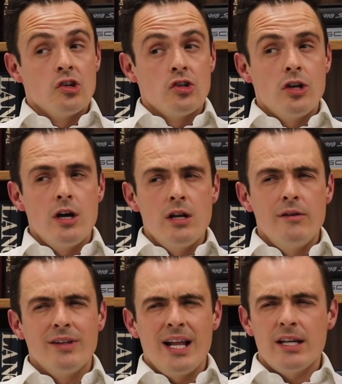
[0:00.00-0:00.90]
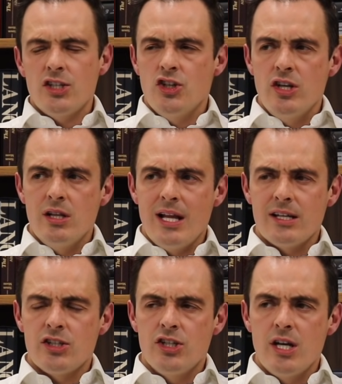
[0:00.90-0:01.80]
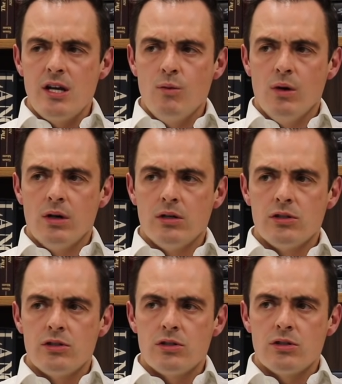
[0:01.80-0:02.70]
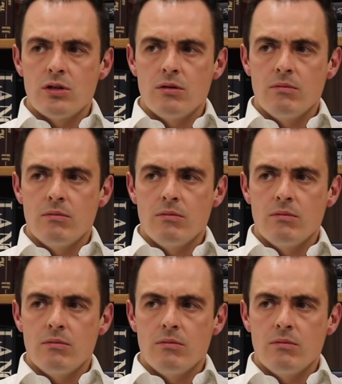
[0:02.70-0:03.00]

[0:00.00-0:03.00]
Turnover last year was